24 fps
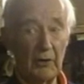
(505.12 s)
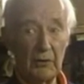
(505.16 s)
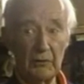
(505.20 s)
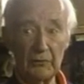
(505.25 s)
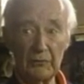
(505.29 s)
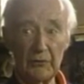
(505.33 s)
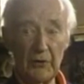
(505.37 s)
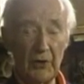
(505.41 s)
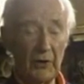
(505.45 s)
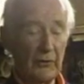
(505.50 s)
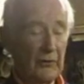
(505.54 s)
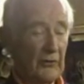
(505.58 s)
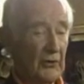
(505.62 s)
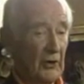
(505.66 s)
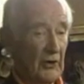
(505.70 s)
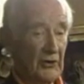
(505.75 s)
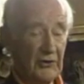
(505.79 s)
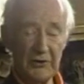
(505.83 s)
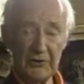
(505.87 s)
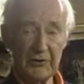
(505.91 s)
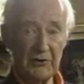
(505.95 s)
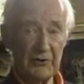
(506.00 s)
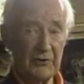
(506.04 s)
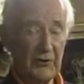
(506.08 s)
on no, the... No,
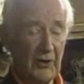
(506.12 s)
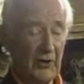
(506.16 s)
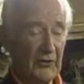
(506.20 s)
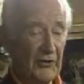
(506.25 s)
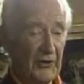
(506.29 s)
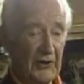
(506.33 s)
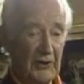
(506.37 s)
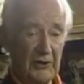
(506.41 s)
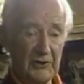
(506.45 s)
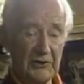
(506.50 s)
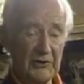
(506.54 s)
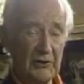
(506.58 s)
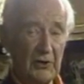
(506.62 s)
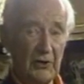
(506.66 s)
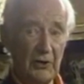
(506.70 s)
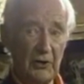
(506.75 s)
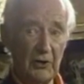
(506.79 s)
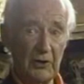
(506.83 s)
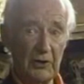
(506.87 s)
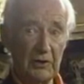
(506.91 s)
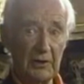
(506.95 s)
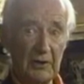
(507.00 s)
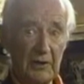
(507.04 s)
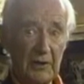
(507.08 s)
not at, nothing at
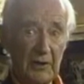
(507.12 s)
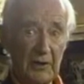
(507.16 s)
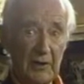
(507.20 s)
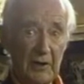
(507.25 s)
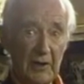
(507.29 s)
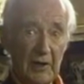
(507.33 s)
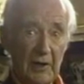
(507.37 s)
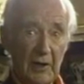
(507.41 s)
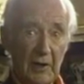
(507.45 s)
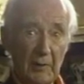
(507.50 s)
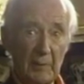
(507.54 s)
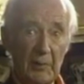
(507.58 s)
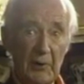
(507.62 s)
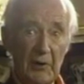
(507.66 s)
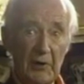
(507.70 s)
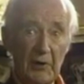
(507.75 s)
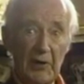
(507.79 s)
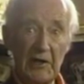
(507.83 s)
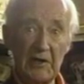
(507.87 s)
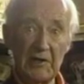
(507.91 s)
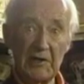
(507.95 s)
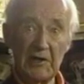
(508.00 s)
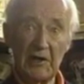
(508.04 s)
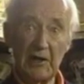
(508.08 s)
all. But
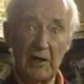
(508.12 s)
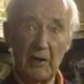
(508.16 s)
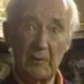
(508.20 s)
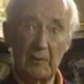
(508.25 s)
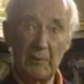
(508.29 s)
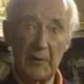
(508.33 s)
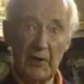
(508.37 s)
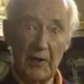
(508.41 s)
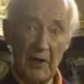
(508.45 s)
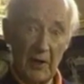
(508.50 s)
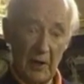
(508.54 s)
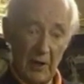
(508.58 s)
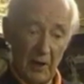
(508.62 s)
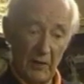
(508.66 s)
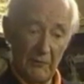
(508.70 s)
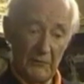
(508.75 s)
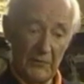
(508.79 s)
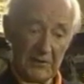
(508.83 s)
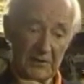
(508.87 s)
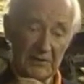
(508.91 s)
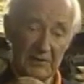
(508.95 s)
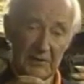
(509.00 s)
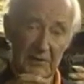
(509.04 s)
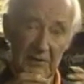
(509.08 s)
it, eh, eh,
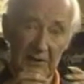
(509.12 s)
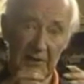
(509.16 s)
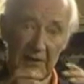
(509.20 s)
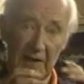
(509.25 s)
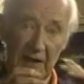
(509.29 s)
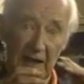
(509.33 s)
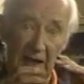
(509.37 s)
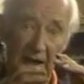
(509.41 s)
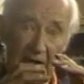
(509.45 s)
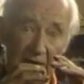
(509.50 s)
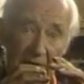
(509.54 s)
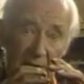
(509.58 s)
obviously,